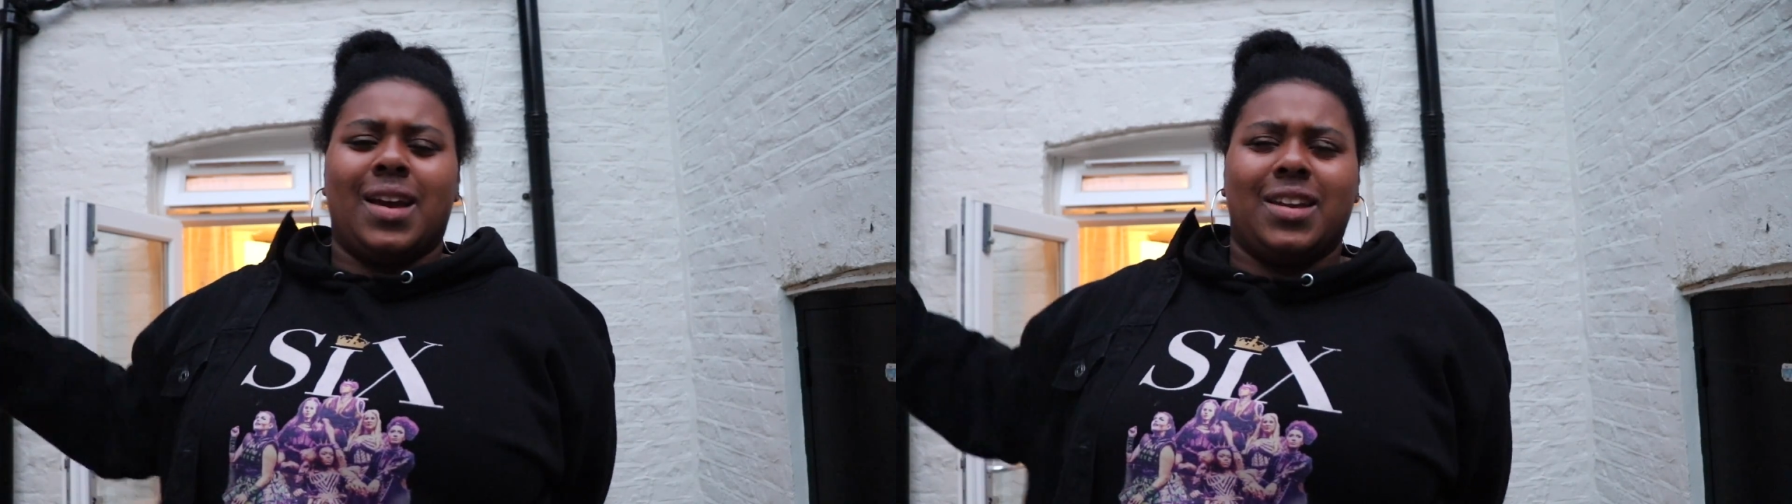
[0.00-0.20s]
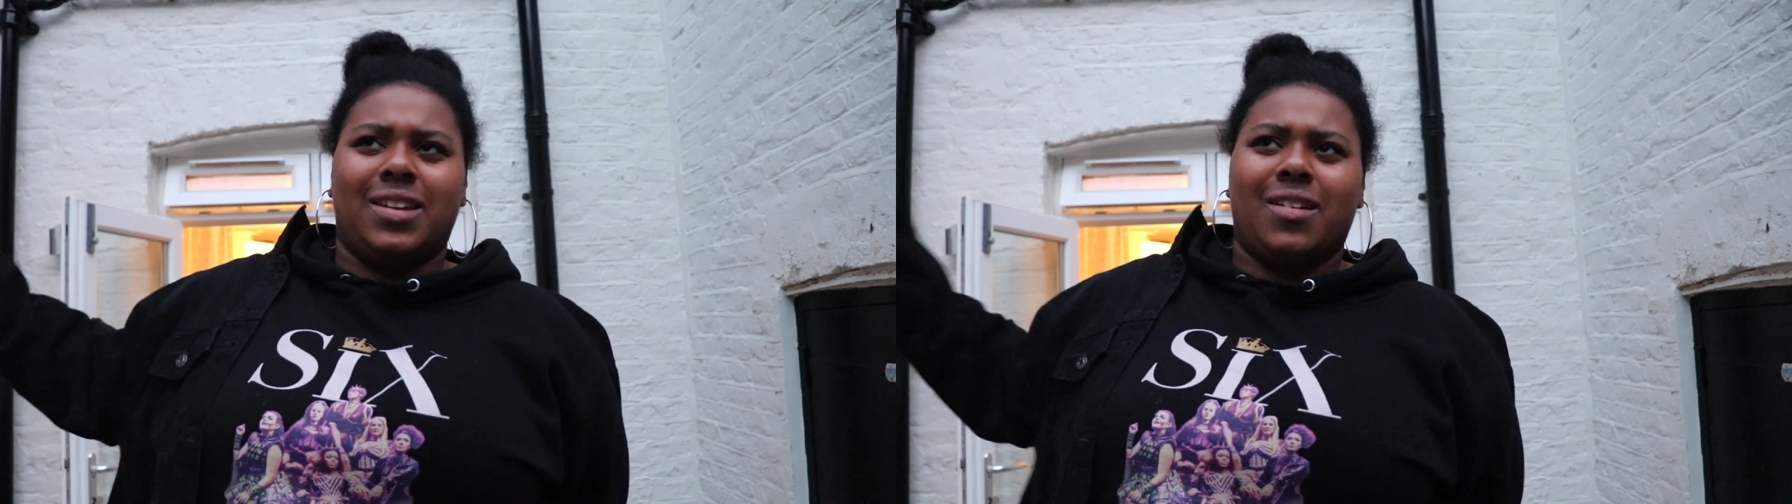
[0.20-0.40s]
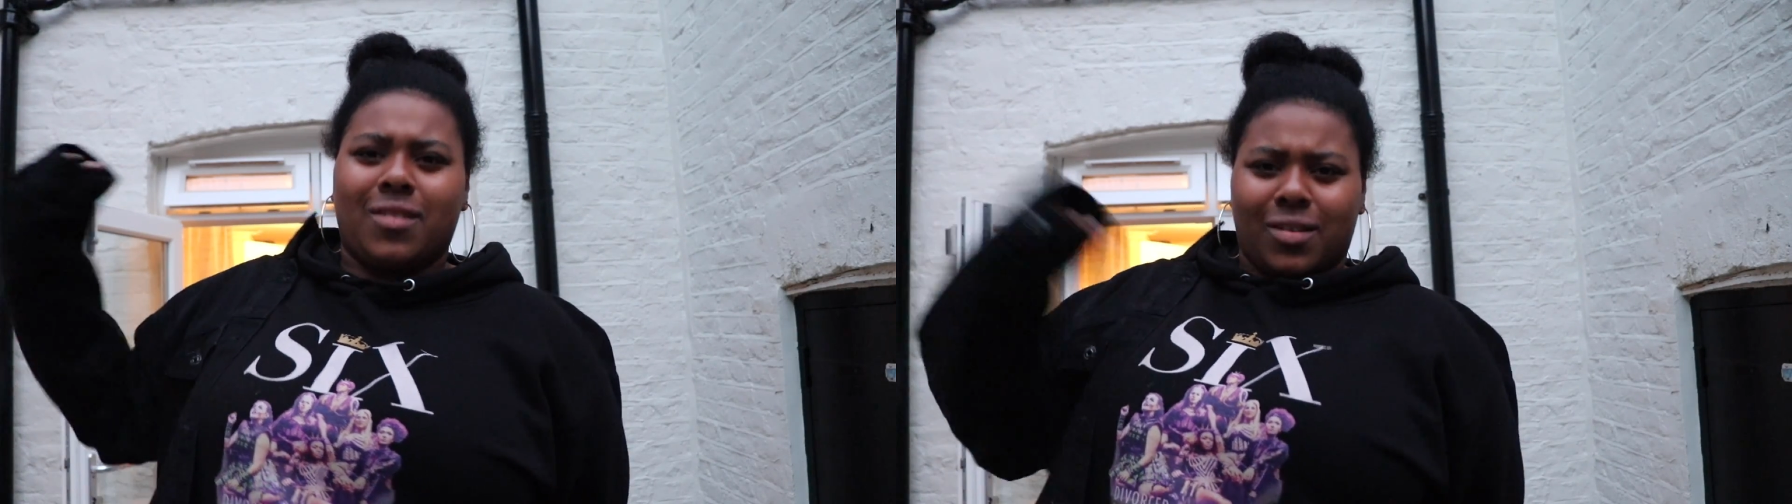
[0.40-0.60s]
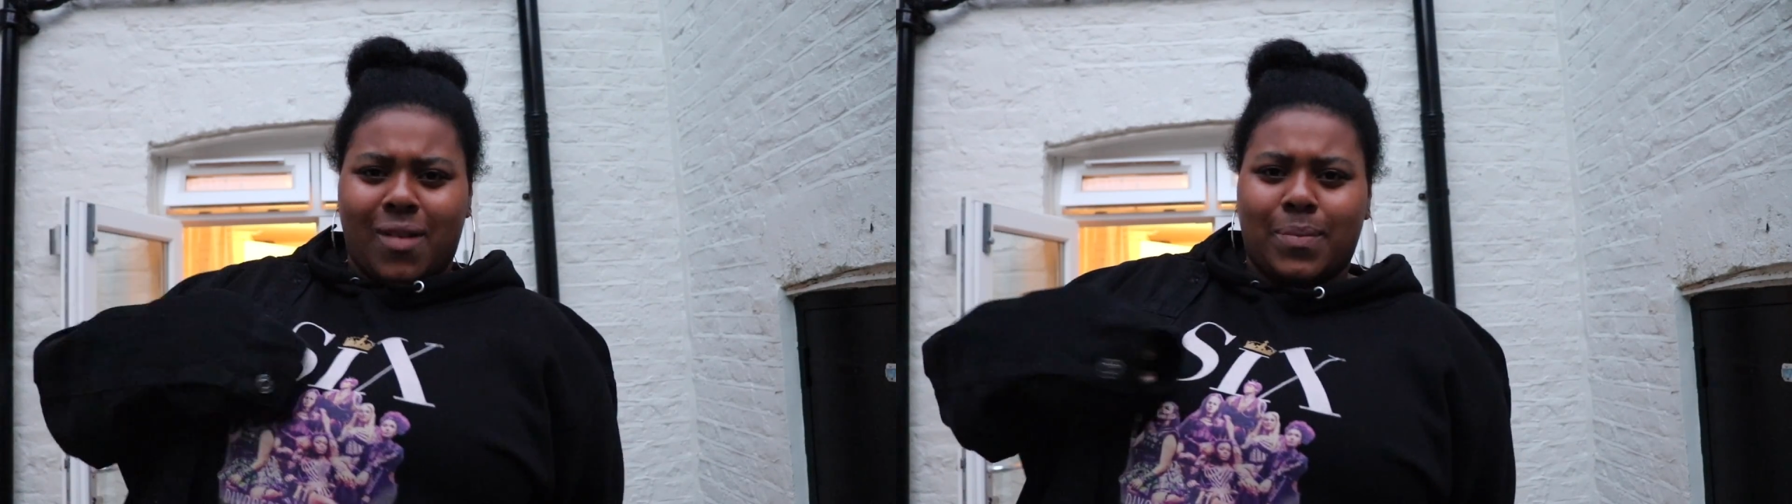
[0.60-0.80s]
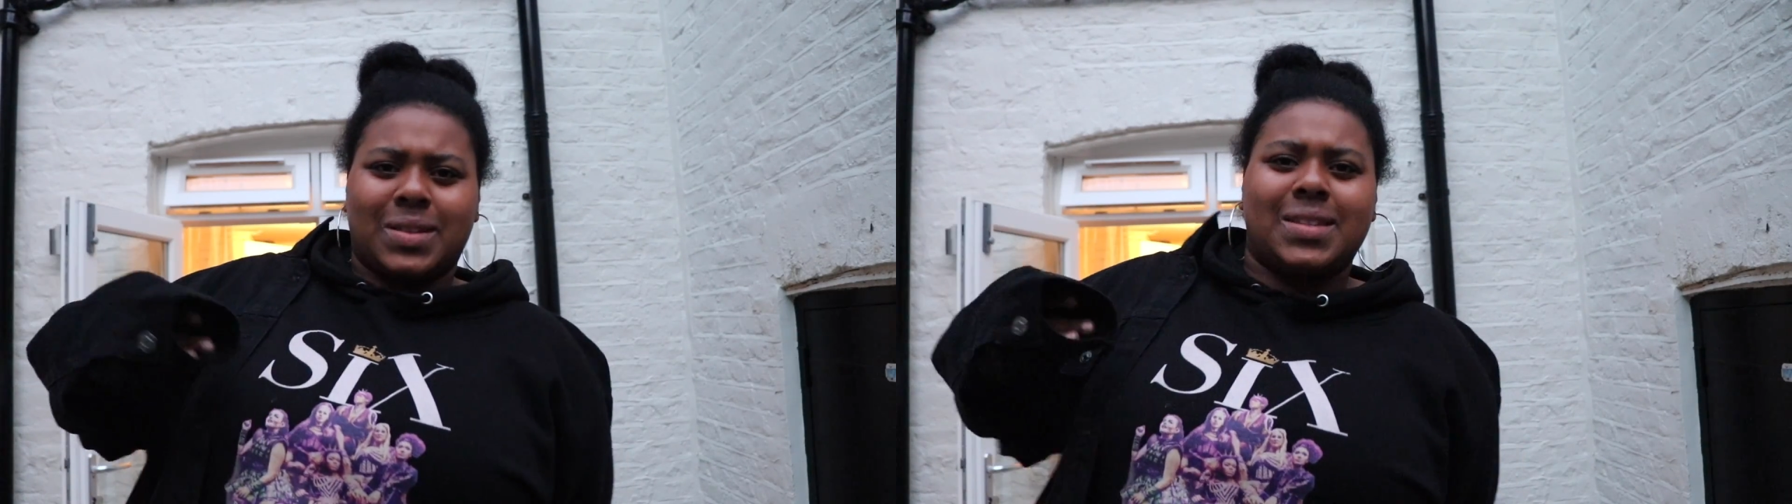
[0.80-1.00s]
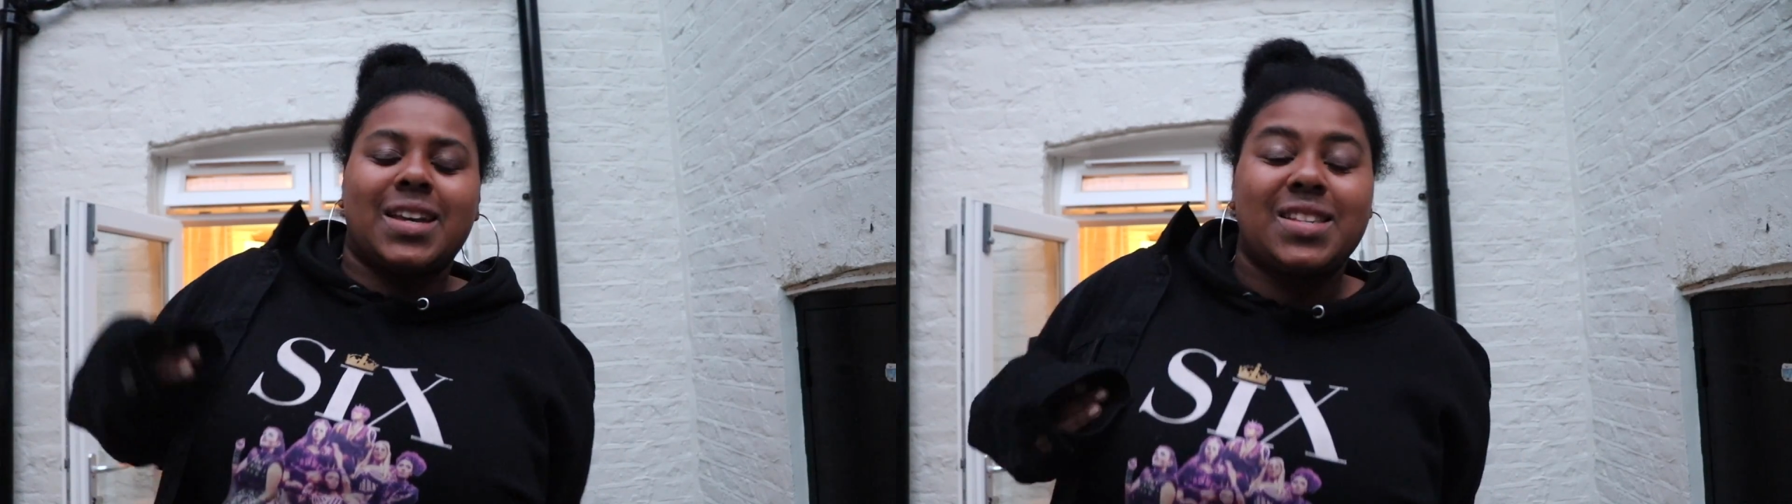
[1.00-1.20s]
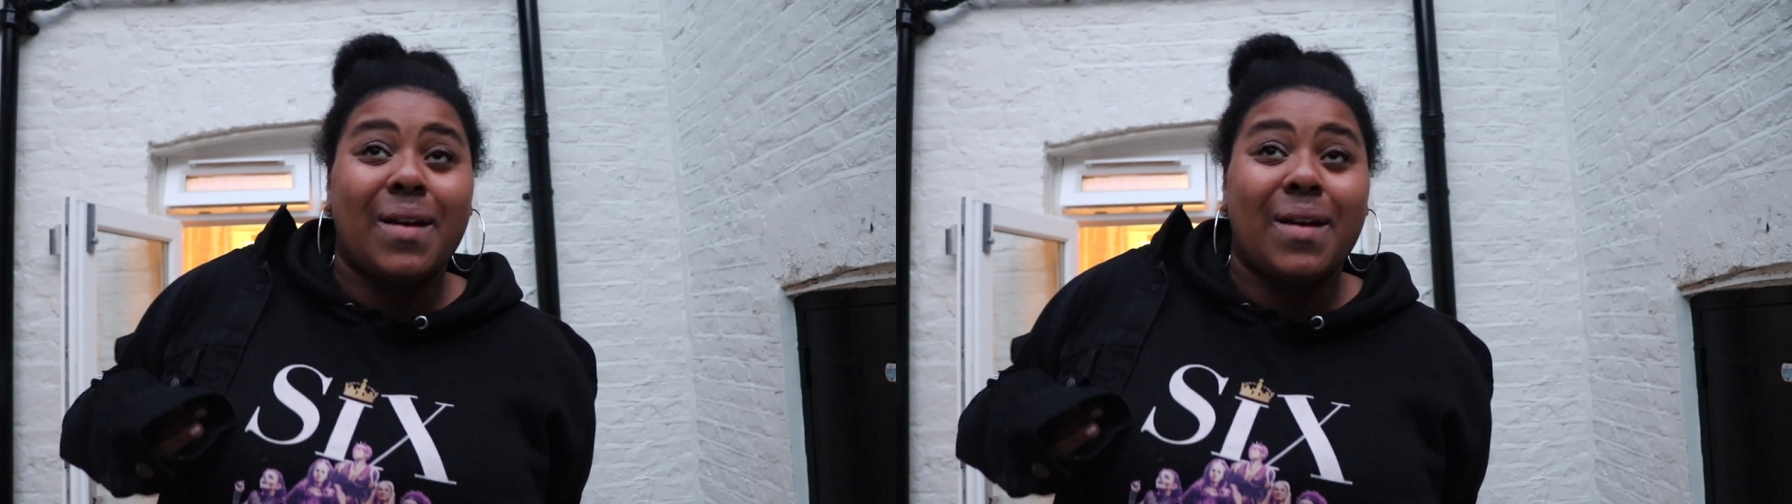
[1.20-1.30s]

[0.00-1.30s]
You know, gonna rep the 6.